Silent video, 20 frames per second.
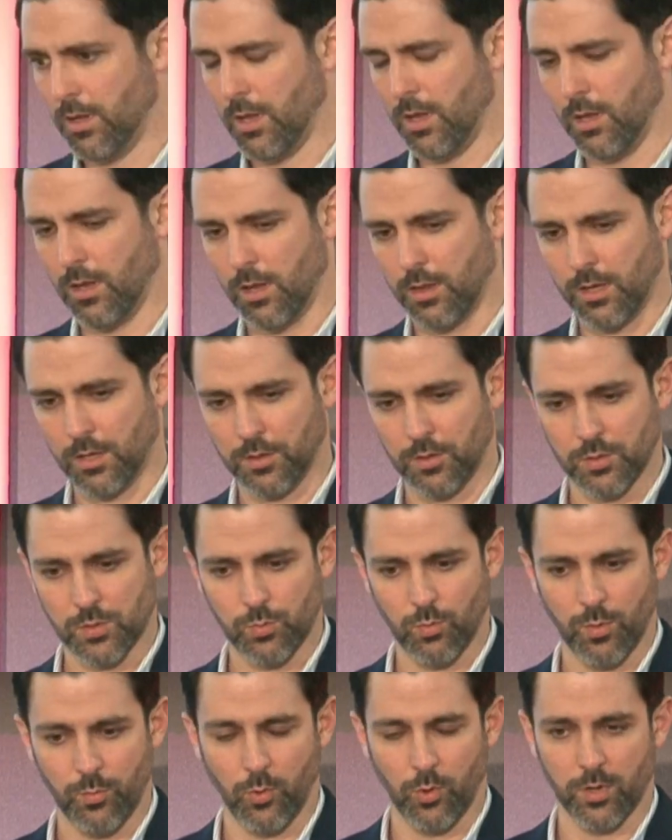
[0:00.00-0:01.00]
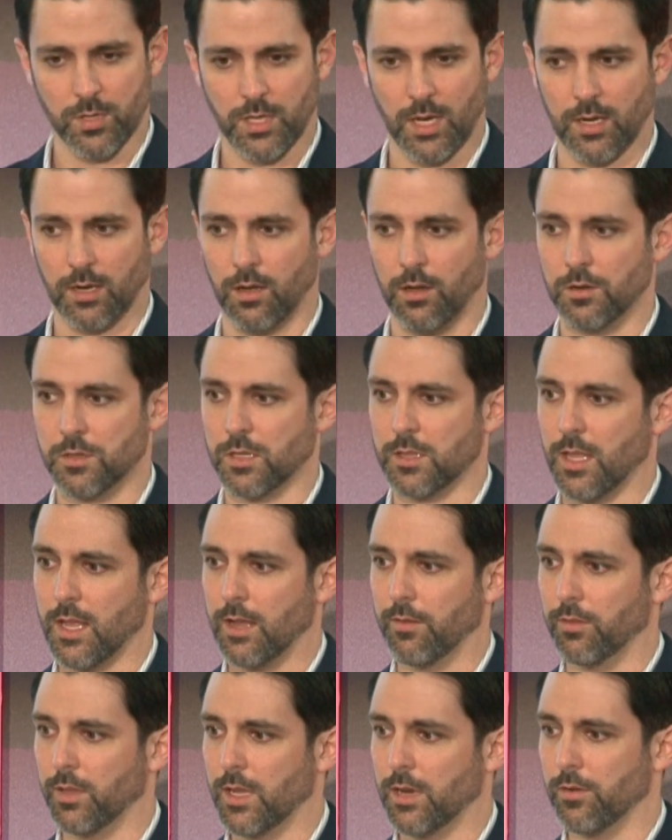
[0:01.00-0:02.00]
and I think there's one more technology they
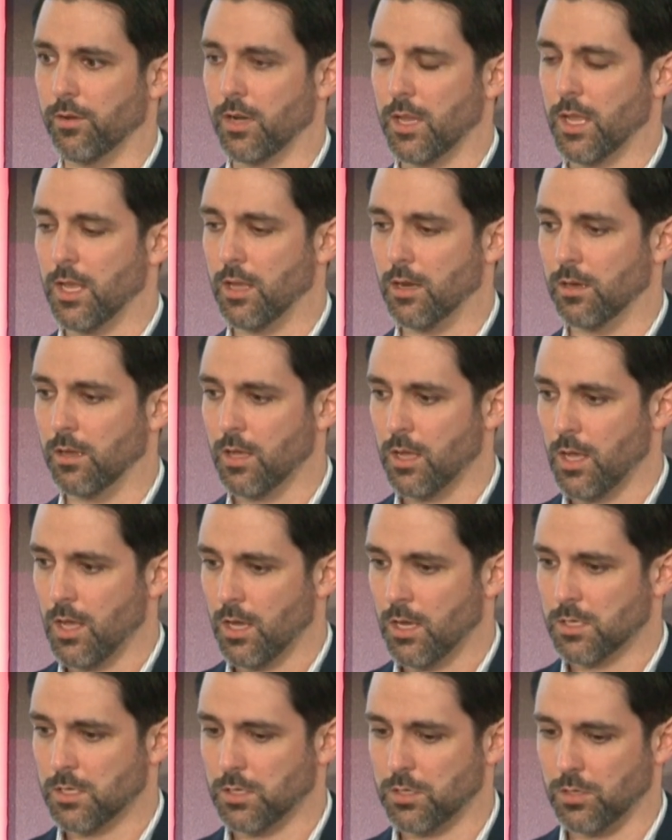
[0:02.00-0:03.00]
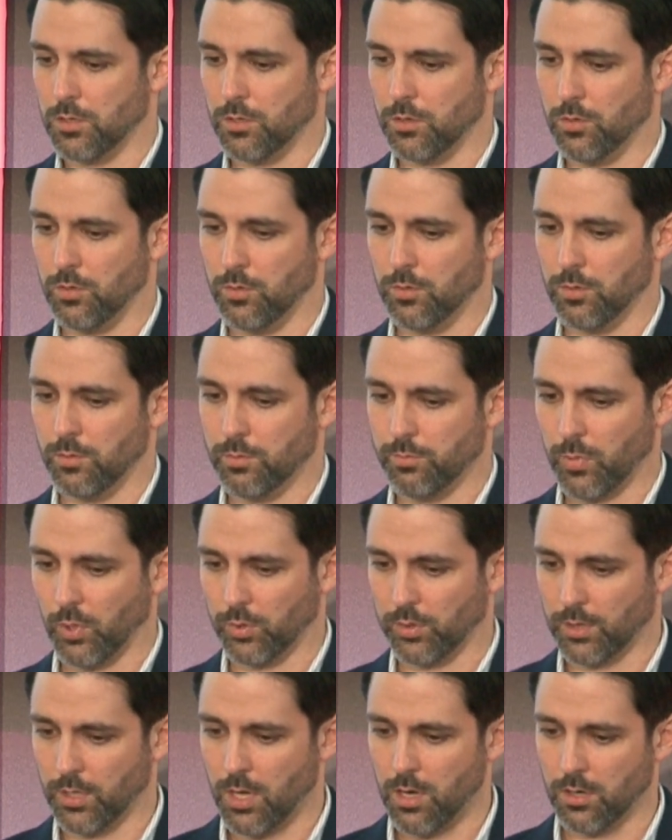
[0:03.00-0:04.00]
have layered in to do
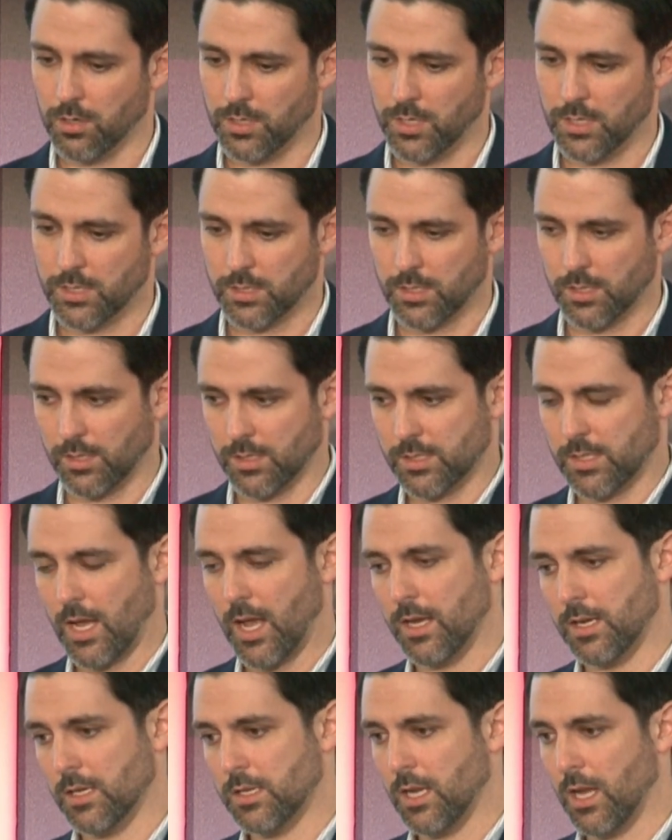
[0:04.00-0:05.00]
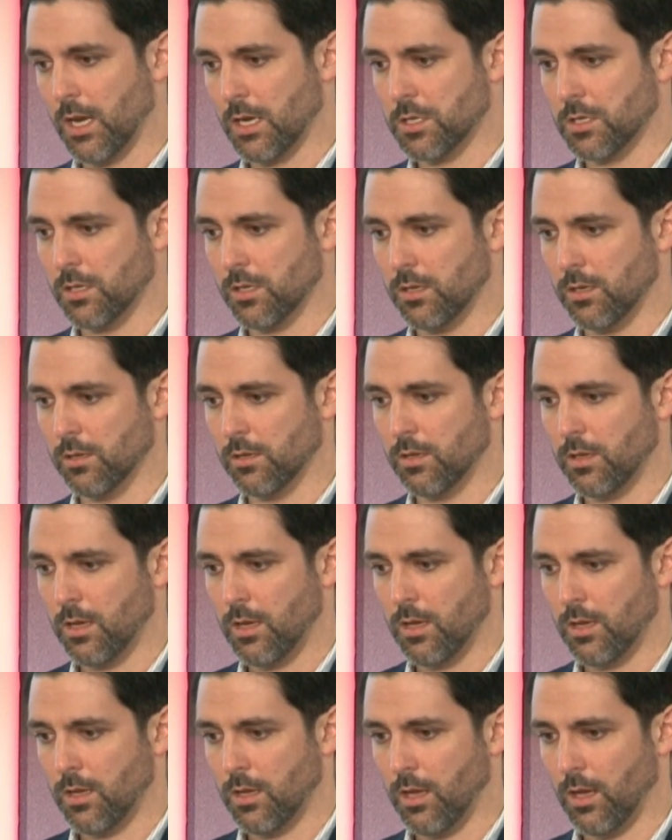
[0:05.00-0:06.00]
both long distance side detection
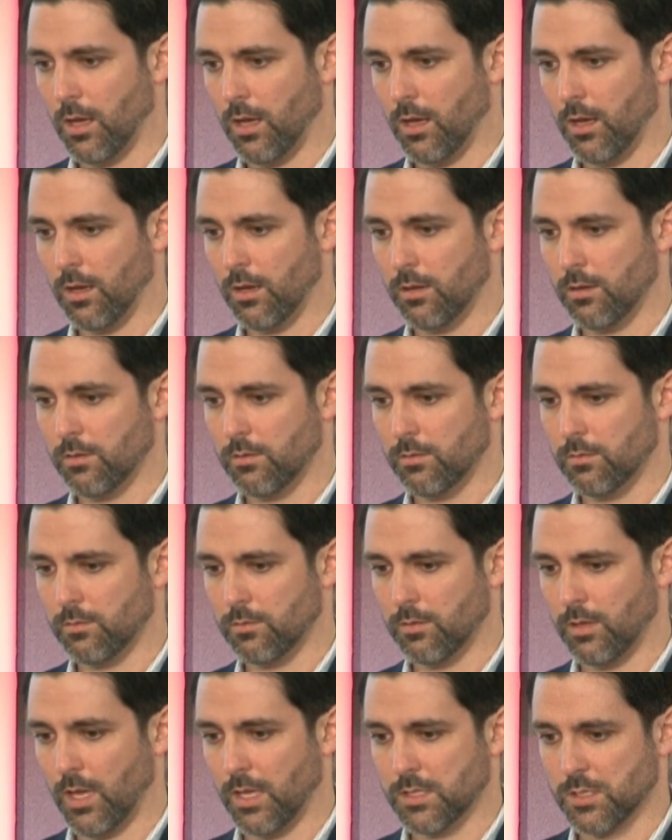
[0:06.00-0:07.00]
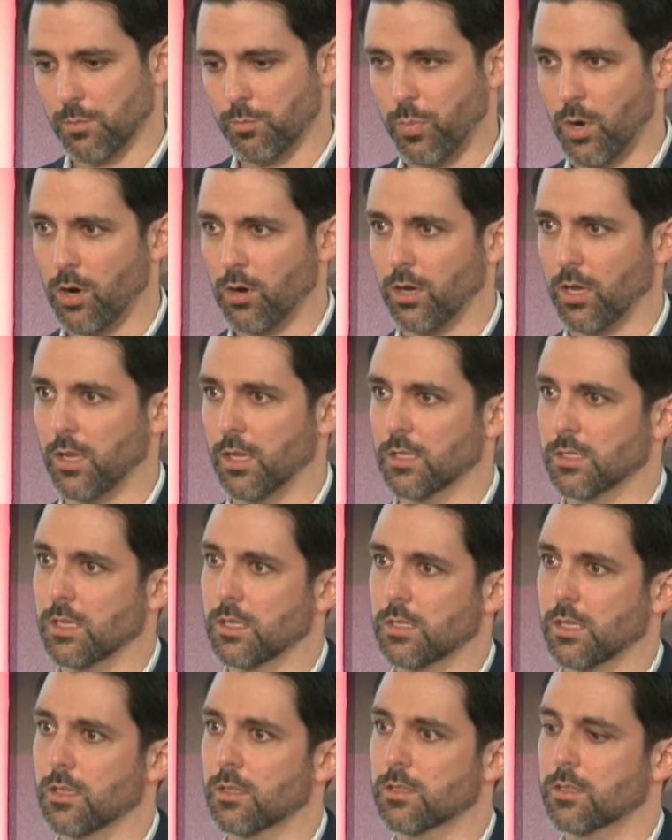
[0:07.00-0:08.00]
and some parking
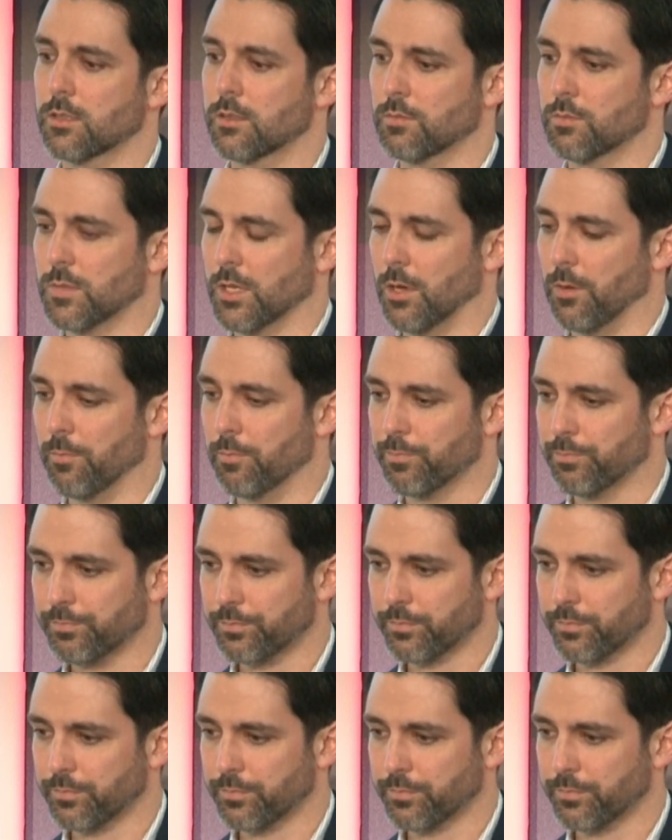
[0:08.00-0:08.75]
assistance. So